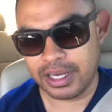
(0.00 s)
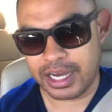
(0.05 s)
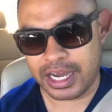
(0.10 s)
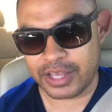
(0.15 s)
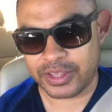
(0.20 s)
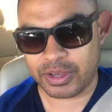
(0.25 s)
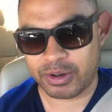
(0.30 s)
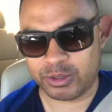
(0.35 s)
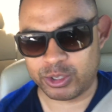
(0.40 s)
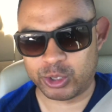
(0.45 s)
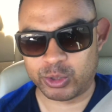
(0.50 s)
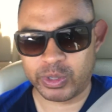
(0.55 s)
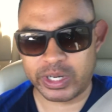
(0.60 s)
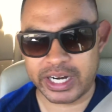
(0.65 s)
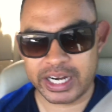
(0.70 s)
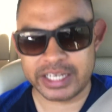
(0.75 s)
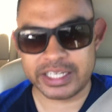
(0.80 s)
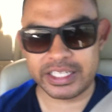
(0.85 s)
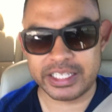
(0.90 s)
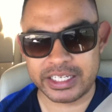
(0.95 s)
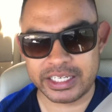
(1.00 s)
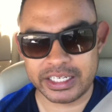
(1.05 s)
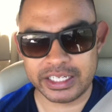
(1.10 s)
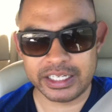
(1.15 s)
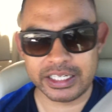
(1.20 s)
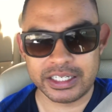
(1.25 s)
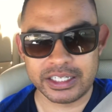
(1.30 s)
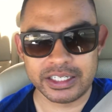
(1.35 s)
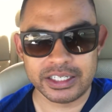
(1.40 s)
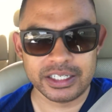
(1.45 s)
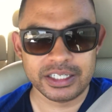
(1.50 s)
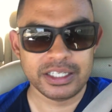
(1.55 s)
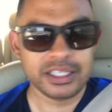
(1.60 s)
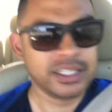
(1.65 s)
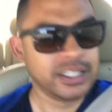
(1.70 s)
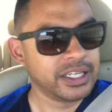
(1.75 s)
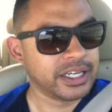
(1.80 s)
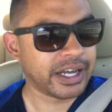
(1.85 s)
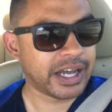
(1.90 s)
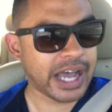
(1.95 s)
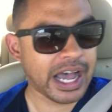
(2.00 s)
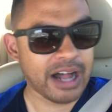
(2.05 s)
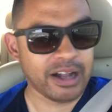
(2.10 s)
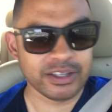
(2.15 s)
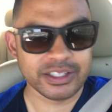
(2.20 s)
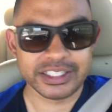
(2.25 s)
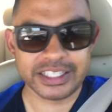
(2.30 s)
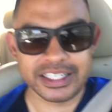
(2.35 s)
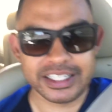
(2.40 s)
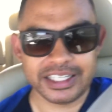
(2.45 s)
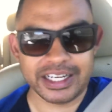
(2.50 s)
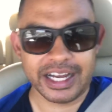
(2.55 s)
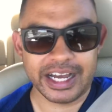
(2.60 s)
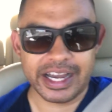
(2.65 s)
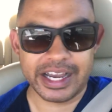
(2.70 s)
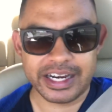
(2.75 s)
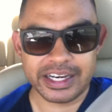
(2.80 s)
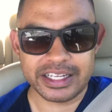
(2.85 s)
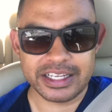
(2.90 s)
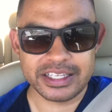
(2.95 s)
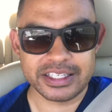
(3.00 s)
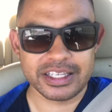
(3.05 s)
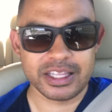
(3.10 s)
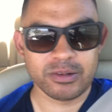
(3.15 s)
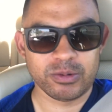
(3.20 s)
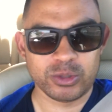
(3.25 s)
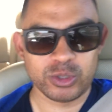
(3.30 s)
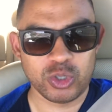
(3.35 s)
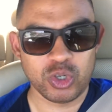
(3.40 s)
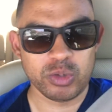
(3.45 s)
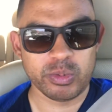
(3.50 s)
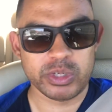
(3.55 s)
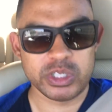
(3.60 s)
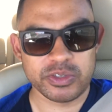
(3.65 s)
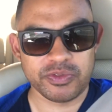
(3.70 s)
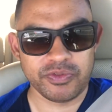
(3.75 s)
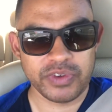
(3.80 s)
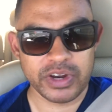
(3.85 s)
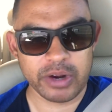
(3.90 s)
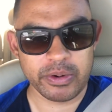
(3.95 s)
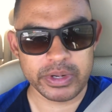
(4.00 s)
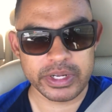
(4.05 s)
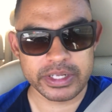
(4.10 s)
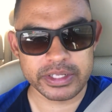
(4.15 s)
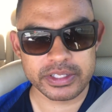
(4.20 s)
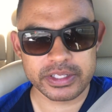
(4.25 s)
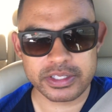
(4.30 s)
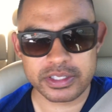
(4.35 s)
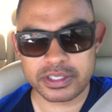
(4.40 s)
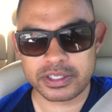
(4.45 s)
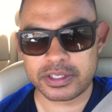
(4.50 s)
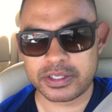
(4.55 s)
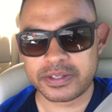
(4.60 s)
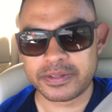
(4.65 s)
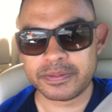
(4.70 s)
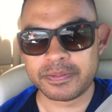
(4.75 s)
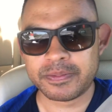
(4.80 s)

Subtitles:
I thought it was a great idea. Kyle declined. He said there was too much variance